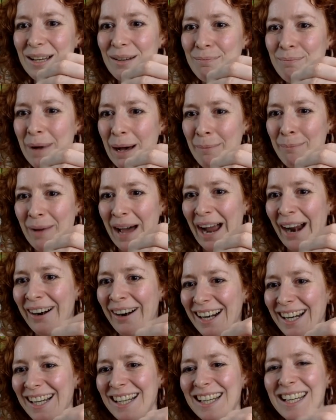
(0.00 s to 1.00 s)

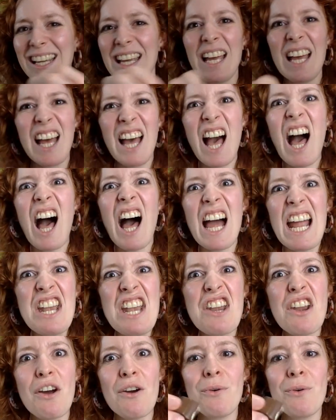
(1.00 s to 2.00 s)
Barbaric. I
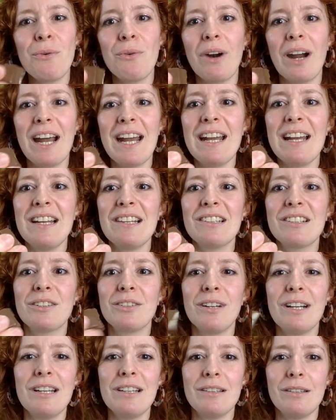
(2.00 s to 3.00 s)
know, right? It's
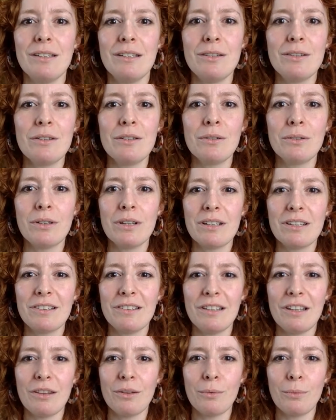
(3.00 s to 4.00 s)
crazy. You can already
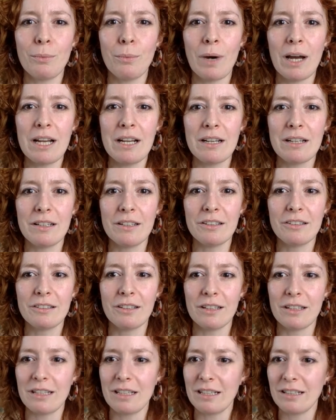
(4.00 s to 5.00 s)
see the whiteness
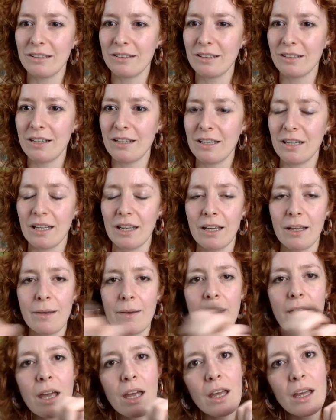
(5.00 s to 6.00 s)
on the inside here.
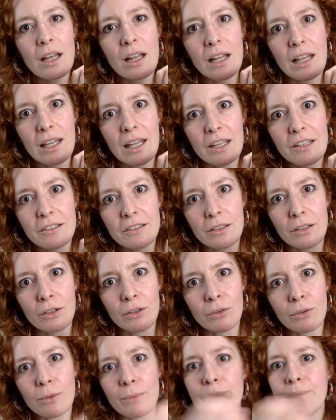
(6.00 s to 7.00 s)
Let's
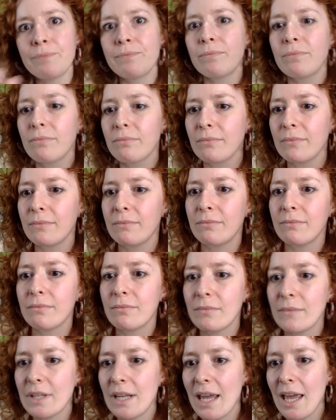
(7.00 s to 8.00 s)
go.
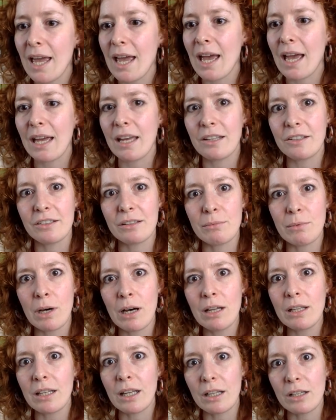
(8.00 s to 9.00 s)

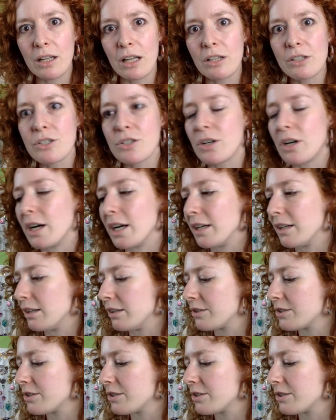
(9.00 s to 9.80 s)
ASMR? I'll try.